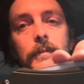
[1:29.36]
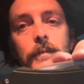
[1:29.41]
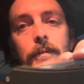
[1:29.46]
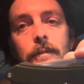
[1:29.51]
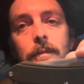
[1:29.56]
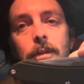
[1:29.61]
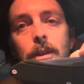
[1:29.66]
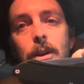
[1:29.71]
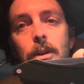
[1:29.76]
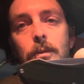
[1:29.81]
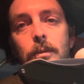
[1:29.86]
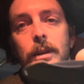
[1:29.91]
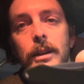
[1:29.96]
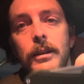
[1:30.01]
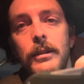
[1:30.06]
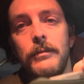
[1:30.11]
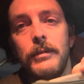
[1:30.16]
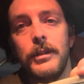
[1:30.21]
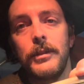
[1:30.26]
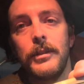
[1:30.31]
They're
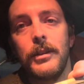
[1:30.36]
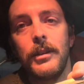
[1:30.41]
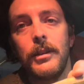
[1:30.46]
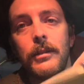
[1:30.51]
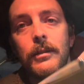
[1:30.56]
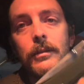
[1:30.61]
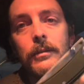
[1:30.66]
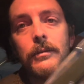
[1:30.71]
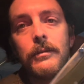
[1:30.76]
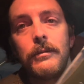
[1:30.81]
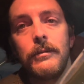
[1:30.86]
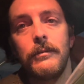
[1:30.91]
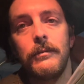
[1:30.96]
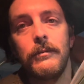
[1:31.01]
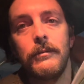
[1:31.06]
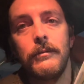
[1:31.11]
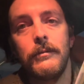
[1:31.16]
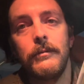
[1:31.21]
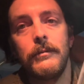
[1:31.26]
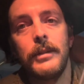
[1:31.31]
weird with their
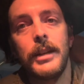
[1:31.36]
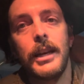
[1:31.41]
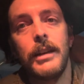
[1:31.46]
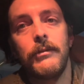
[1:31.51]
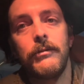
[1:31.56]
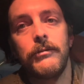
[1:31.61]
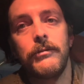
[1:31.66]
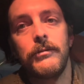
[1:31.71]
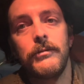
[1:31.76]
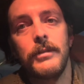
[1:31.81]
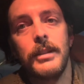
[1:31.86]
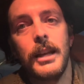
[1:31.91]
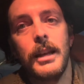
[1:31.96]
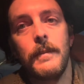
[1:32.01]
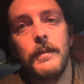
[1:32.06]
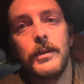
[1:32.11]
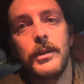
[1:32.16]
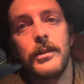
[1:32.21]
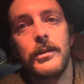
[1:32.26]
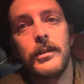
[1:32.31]
knife
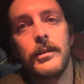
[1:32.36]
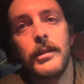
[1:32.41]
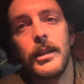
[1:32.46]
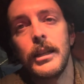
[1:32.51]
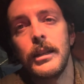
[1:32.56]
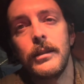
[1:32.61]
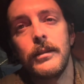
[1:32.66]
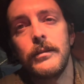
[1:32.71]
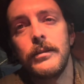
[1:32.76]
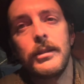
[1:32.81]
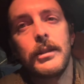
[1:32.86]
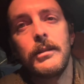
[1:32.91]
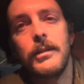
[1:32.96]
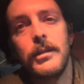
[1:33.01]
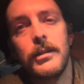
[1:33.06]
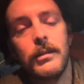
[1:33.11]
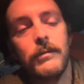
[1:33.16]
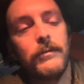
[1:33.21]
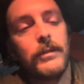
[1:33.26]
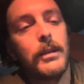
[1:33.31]
names. It's just like a
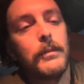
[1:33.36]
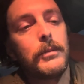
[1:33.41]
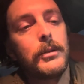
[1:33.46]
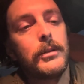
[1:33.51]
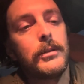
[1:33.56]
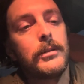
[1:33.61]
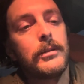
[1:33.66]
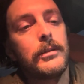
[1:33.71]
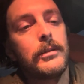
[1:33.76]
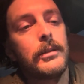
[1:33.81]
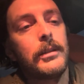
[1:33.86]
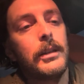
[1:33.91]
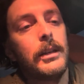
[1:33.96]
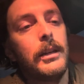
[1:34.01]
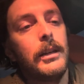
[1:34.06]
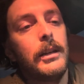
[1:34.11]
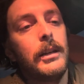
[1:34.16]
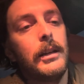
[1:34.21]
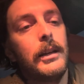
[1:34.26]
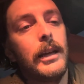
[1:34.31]
series of numbers
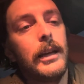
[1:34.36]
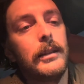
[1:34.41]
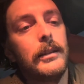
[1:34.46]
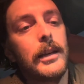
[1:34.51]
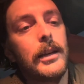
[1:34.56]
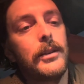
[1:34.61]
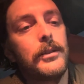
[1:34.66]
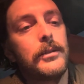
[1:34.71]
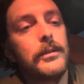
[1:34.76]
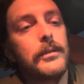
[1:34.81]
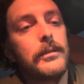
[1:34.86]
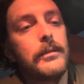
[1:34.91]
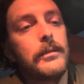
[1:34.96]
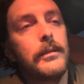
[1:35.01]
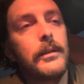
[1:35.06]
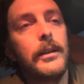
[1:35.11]
and letters.